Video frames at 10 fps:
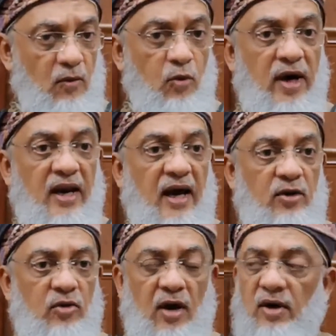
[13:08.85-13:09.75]
Where are
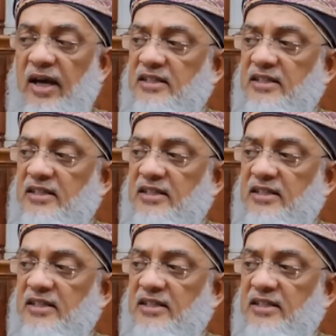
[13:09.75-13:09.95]
you now?